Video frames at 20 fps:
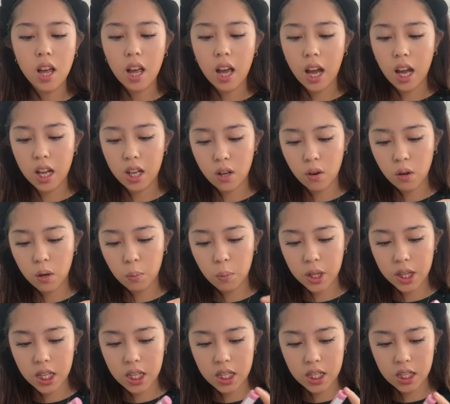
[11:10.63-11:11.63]
I go in
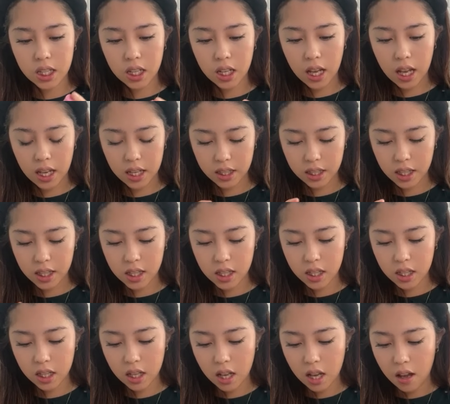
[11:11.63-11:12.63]
with this
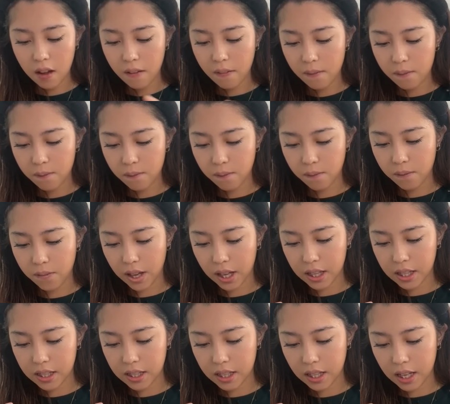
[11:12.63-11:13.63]
Essence
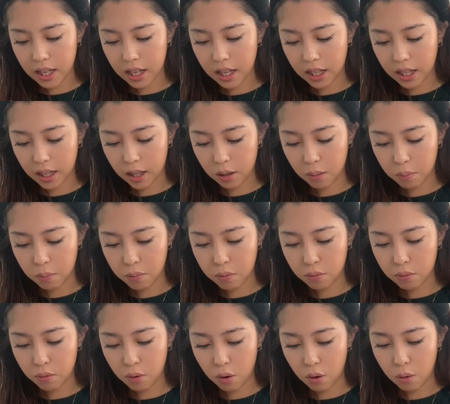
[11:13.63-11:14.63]
Fix It Like a
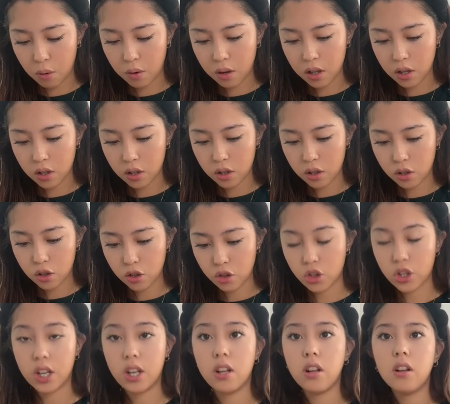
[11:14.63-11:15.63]
Pro
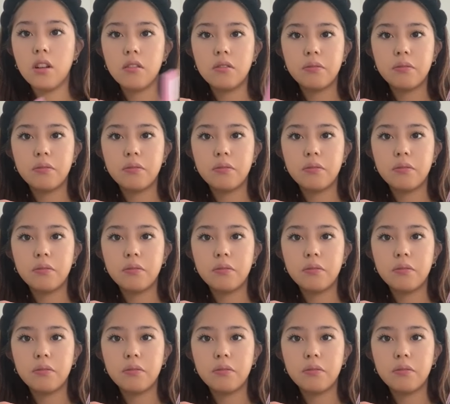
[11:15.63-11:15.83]
gel.